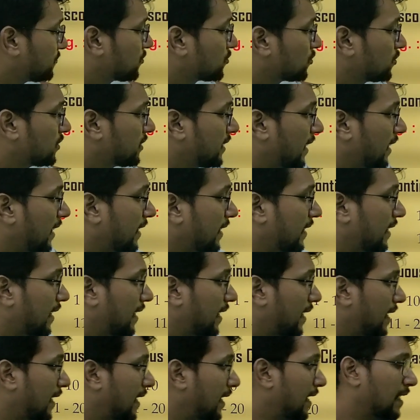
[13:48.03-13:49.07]
to take
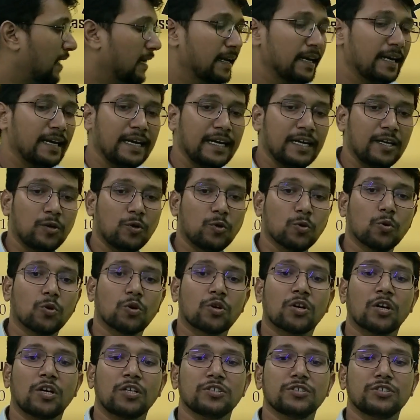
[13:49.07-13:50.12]
any two
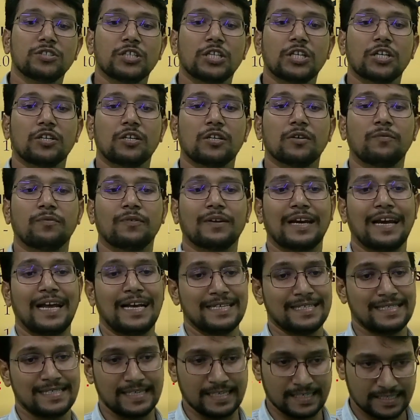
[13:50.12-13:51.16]
consecutive
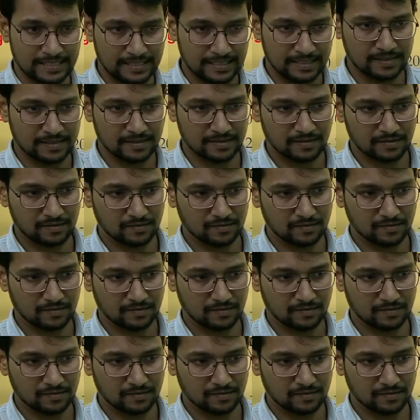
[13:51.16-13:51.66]
classes,